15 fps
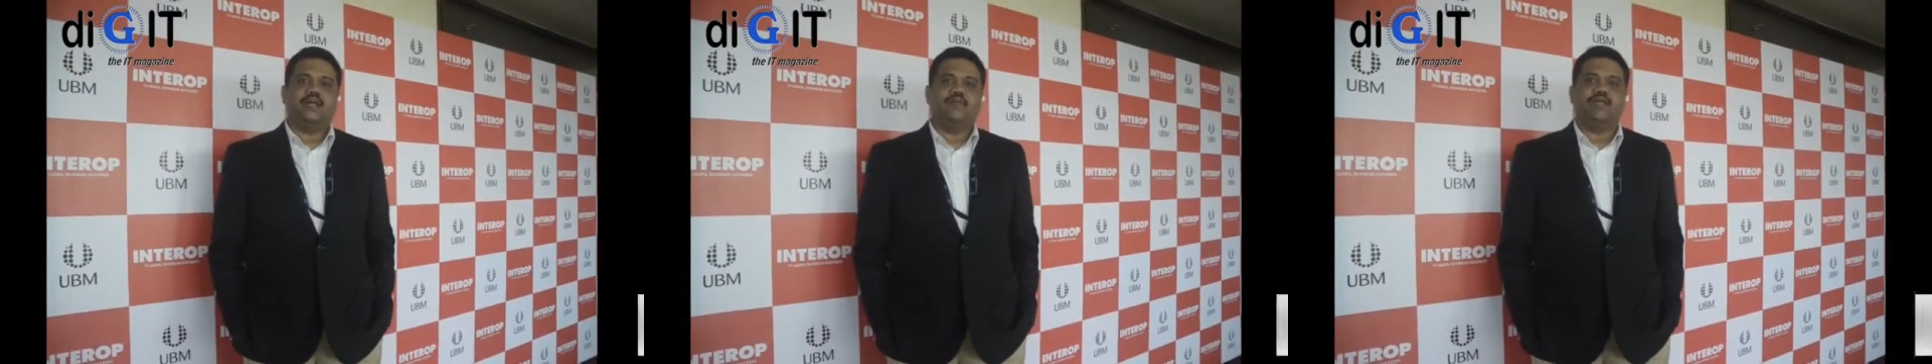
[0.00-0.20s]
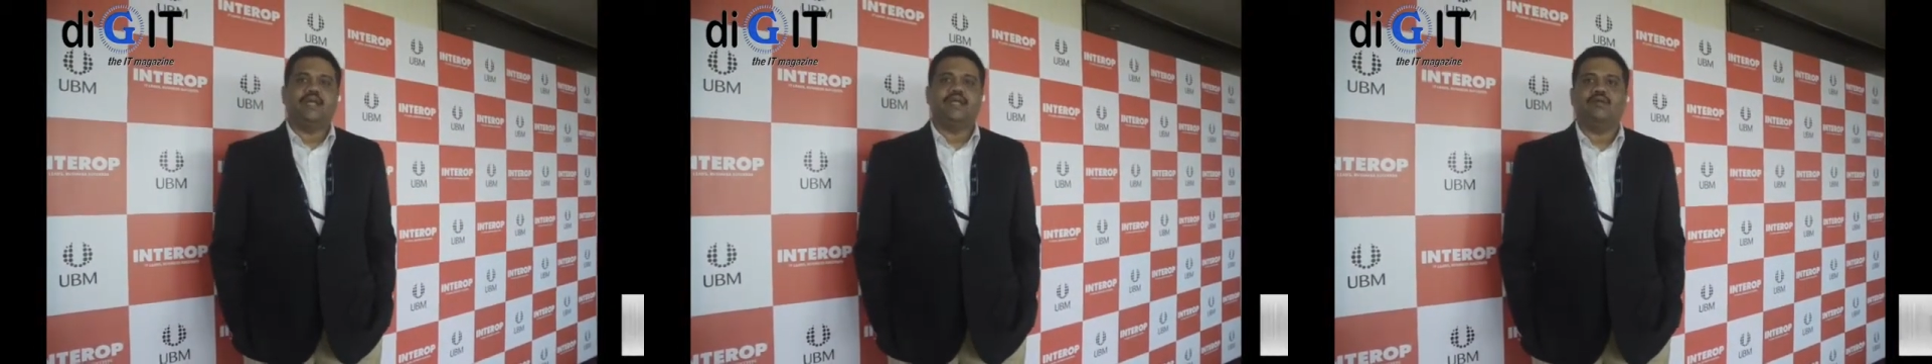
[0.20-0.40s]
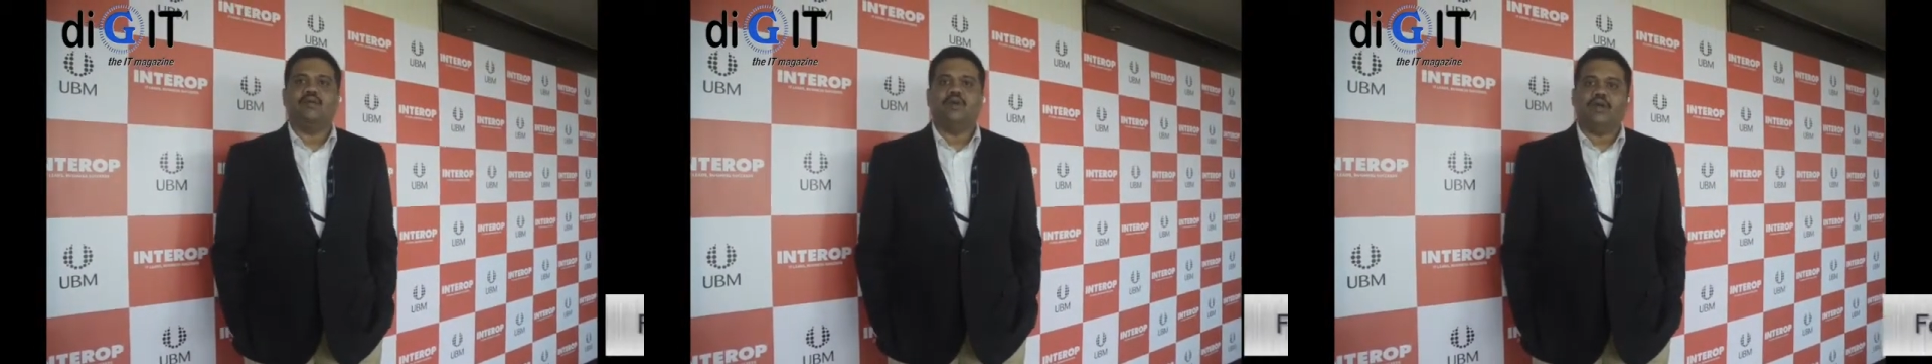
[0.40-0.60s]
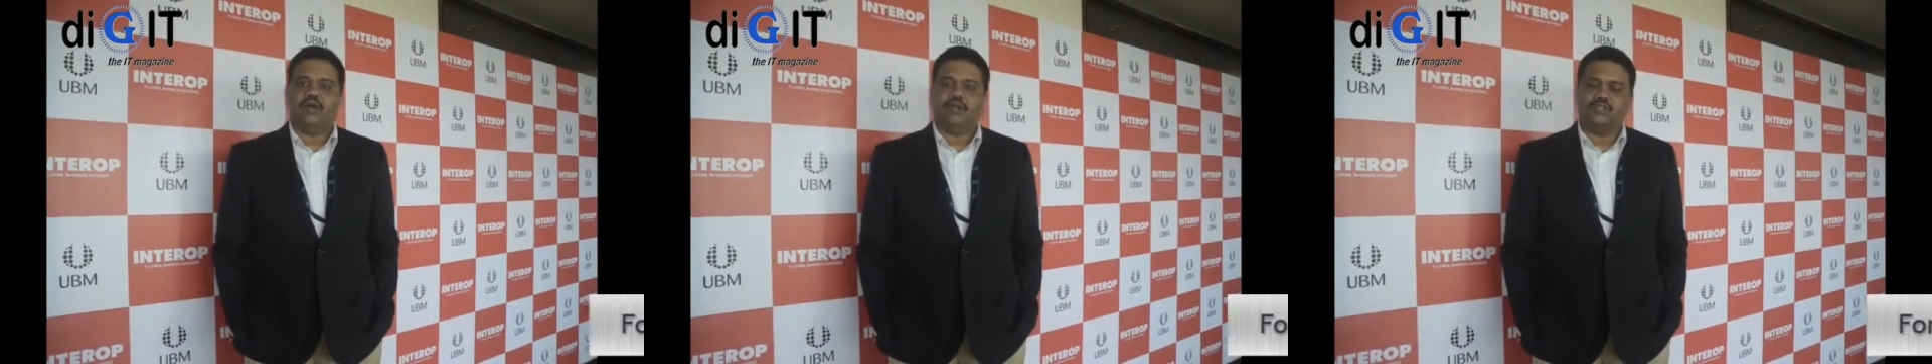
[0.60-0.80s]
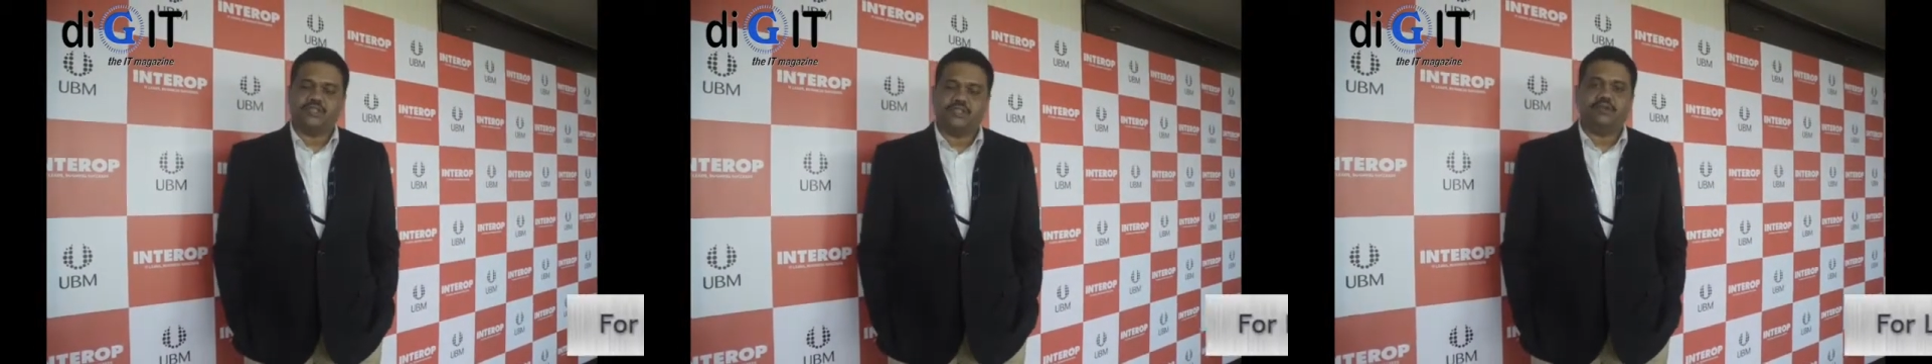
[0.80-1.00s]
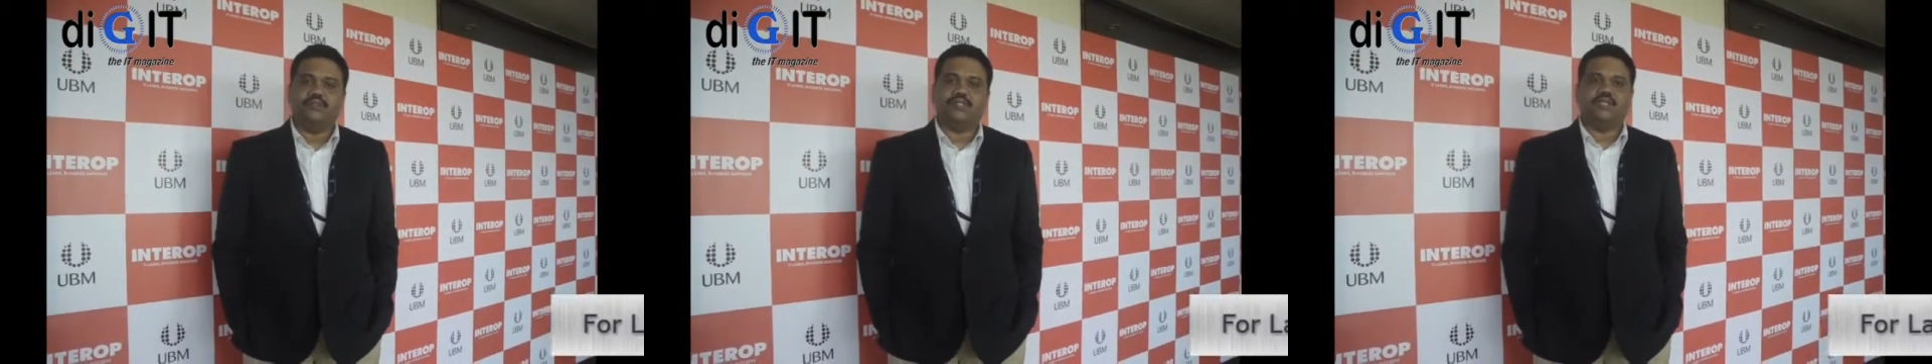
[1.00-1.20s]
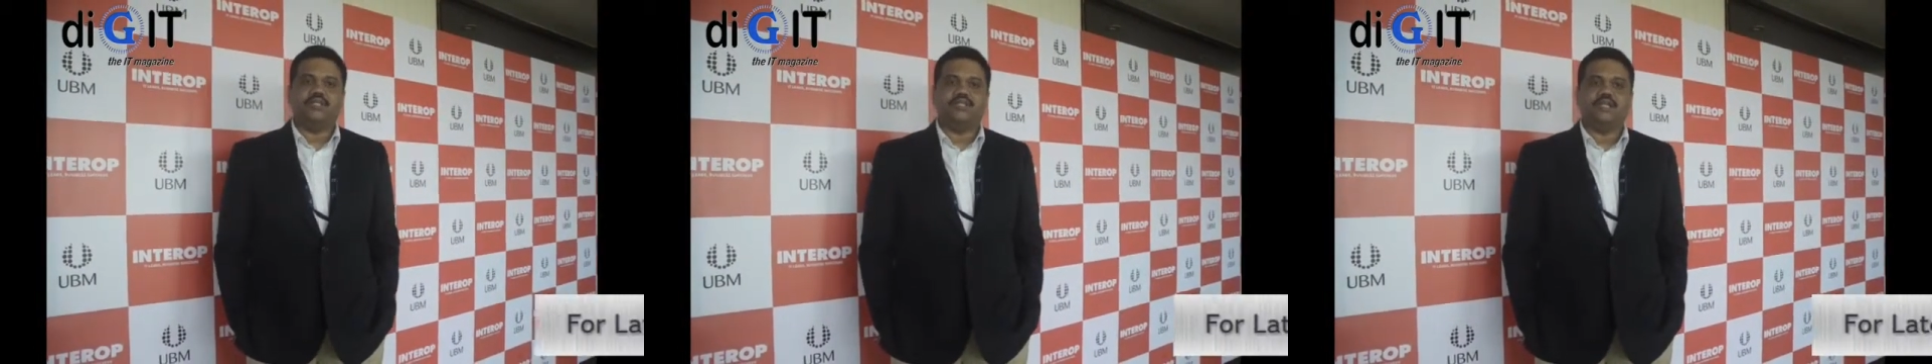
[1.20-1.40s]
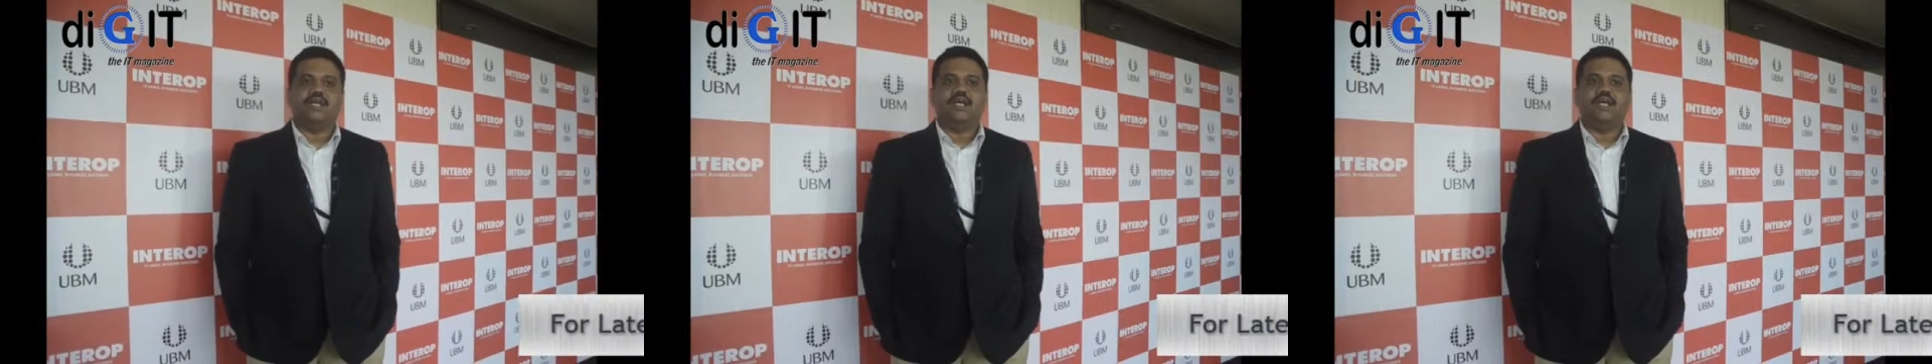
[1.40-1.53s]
cabling solutions.